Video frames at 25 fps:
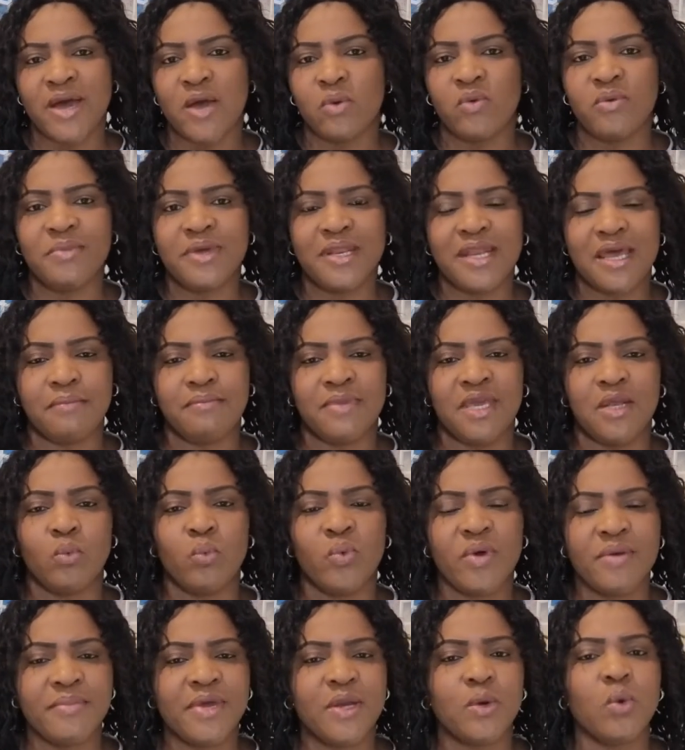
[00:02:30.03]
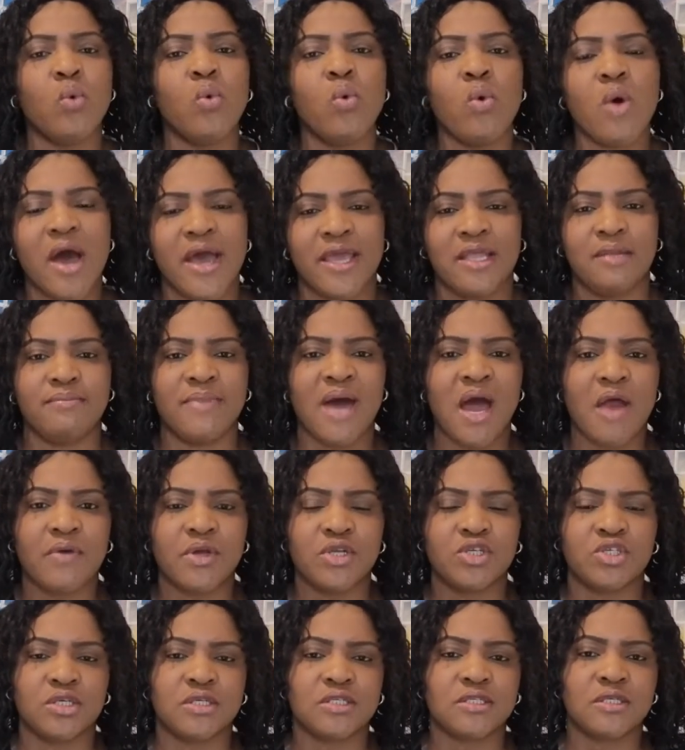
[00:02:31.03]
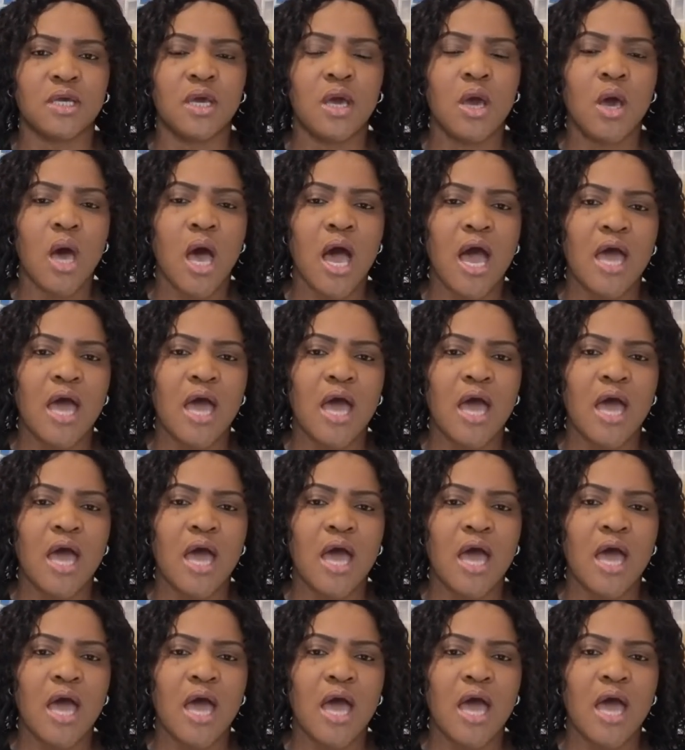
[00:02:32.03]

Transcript: By women, I mean women who are in marriages